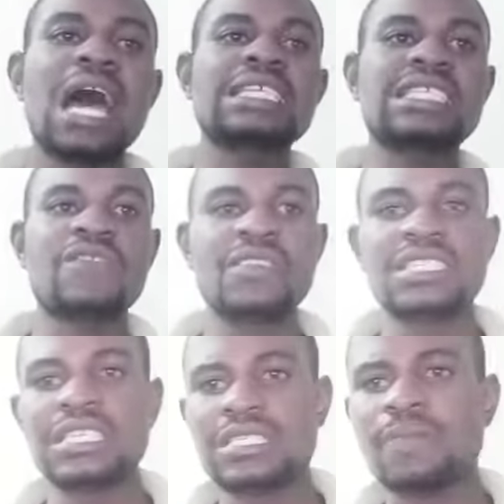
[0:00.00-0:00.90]

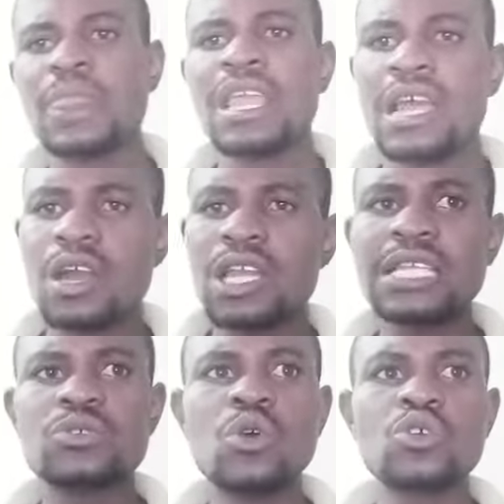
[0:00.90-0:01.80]
Services.
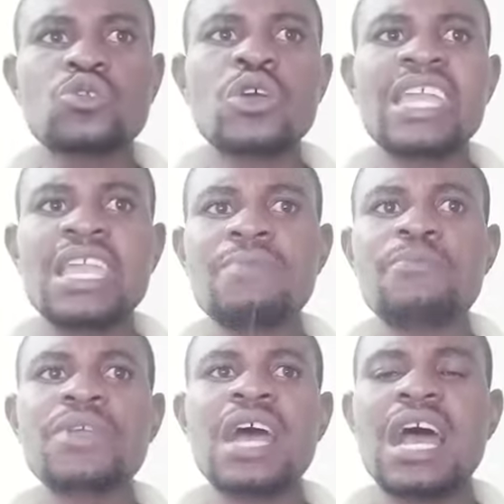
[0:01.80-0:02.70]
Let's also
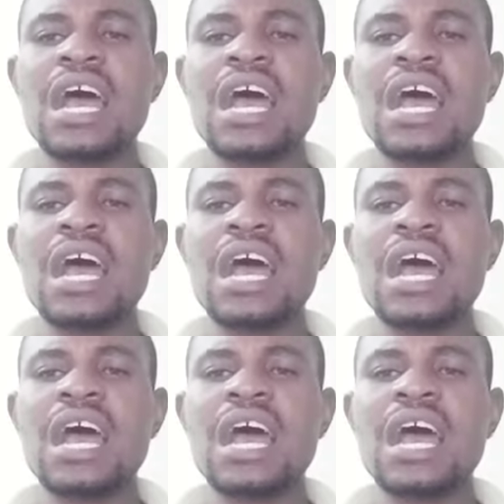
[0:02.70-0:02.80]
keep